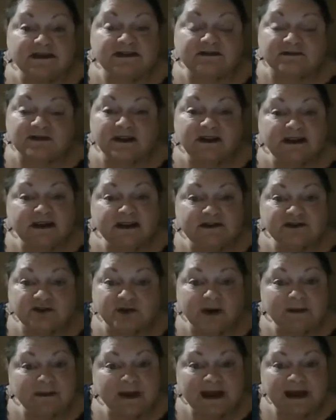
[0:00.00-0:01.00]
really
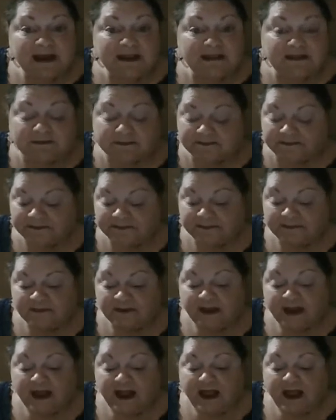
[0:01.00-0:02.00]
enjoy making them.
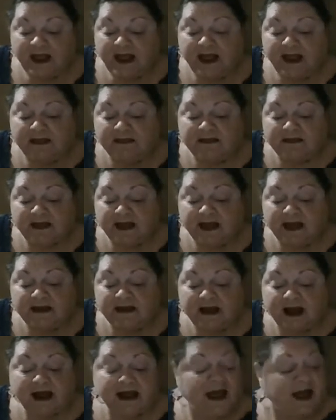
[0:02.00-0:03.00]
And
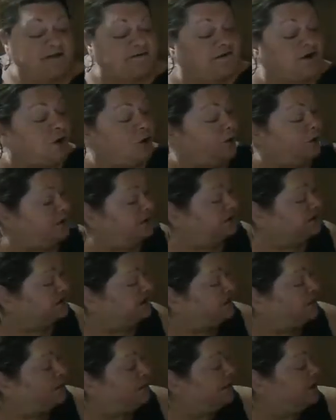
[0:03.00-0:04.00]
then I have a
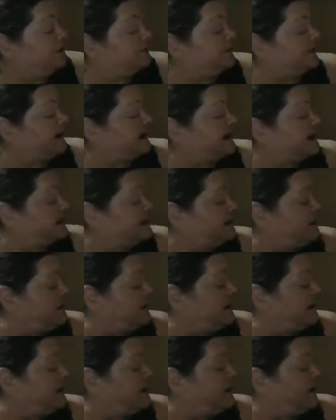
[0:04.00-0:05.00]
corner-to-corner blanket
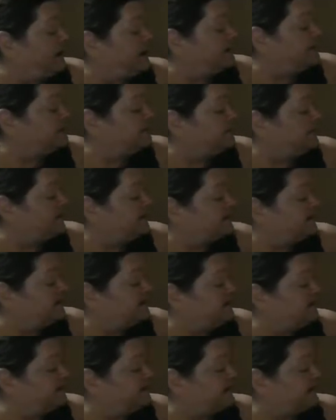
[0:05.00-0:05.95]
going on. Let me see if